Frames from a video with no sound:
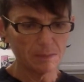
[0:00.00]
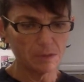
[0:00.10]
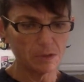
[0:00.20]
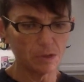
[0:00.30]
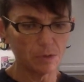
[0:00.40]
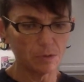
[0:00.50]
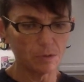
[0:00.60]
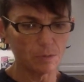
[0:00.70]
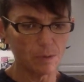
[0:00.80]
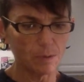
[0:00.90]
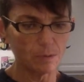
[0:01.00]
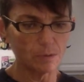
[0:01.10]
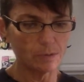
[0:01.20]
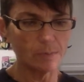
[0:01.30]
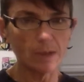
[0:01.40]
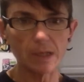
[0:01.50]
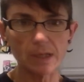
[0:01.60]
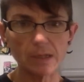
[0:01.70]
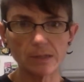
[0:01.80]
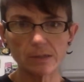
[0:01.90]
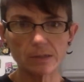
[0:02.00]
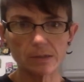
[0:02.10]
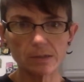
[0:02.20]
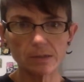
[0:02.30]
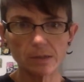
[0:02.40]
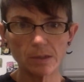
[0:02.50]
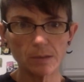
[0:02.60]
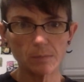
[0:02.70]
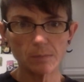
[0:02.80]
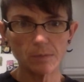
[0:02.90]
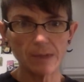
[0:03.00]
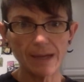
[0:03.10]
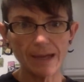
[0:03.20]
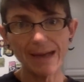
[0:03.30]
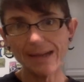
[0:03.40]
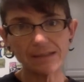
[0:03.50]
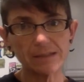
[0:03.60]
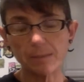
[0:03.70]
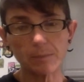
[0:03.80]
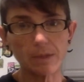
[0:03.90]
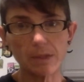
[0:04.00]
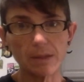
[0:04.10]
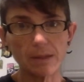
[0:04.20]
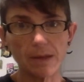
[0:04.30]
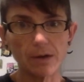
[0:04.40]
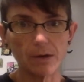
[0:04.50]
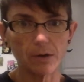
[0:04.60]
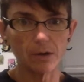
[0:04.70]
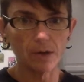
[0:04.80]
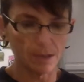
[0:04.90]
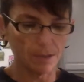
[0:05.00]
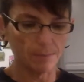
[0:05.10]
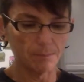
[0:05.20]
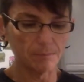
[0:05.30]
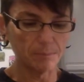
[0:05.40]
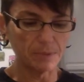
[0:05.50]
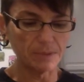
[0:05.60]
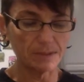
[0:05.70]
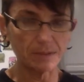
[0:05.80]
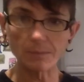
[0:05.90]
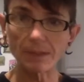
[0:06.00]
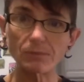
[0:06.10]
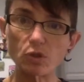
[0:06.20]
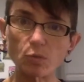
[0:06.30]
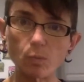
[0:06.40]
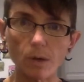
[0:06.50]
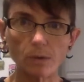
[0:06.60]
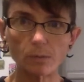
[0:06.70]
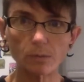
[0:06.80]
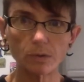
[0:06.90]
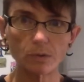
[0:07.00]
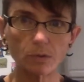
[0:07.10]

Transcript: You know, the growers might add something in there, but sometimes you won't.